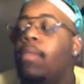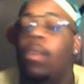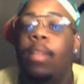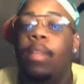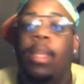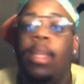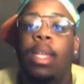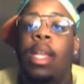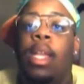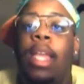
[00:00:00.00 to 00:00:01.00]
for Christmas
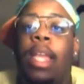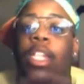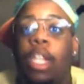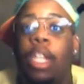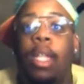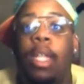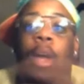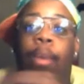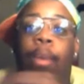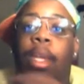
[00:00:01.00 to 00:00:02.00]
that he's just
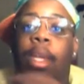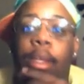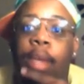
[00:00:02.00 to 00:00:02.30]
now opening.